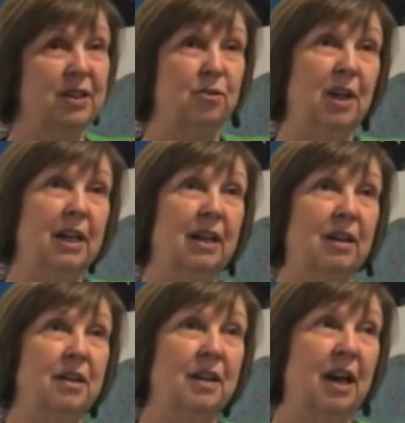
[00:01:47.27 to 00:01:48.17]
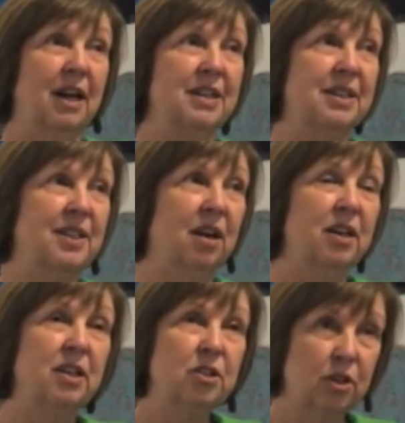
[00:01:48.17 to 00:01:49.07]
to England I
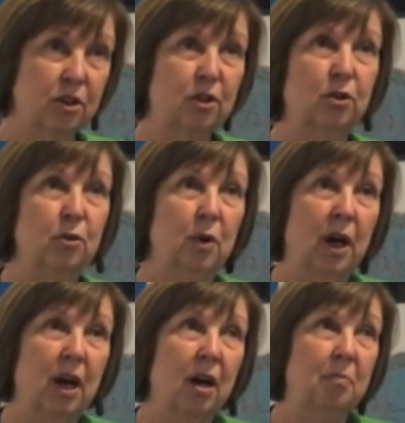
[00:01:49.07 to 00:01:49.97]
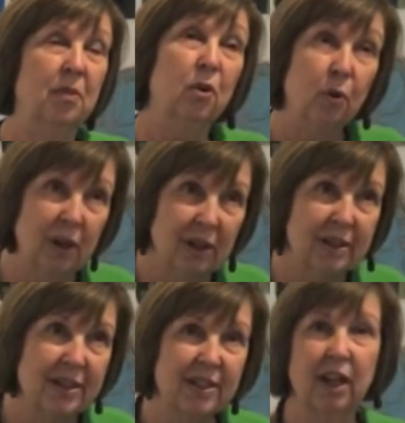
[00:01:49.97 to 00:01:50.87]
decided to do
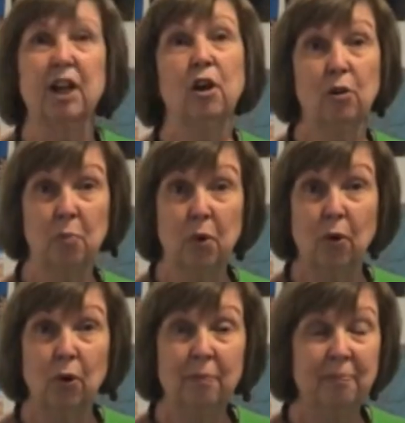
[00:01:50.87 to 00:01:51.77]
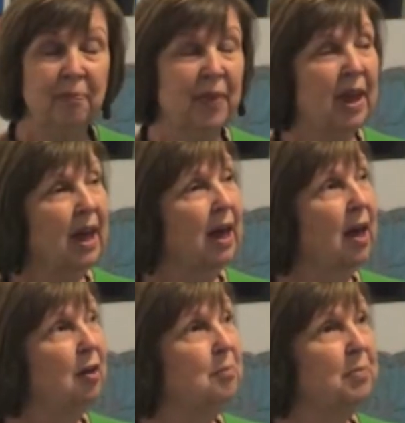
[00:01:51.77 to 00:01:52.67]
quilts a lot more,
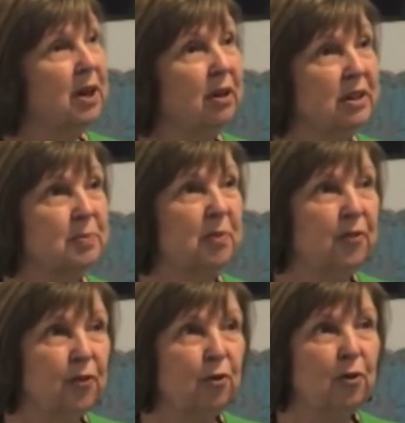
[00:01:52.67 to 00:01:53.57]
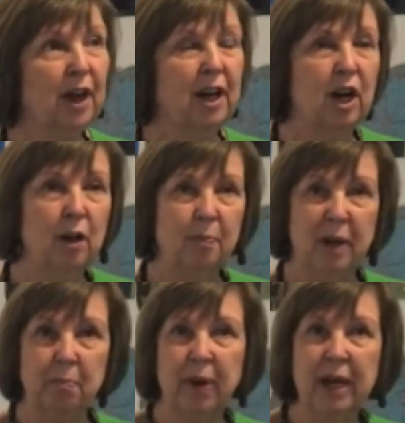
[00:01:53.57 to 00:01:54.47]
because before that I'd
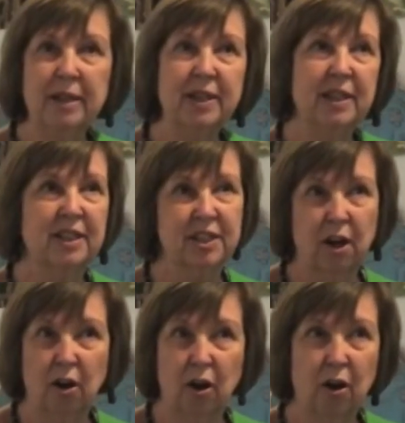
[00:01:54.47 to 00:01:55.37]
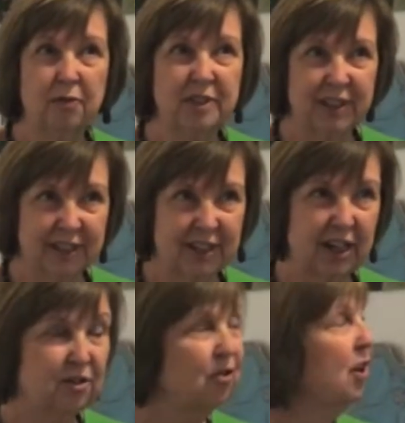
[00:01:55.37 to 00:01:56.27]
been painting scarves,
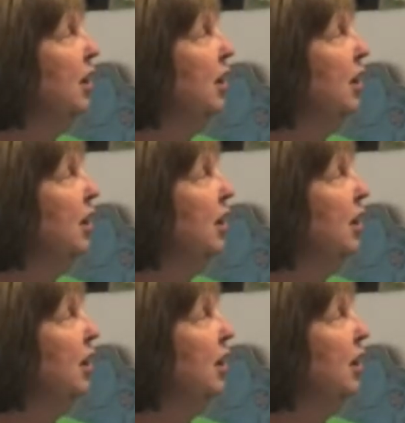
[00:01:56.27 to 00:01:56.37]
etc.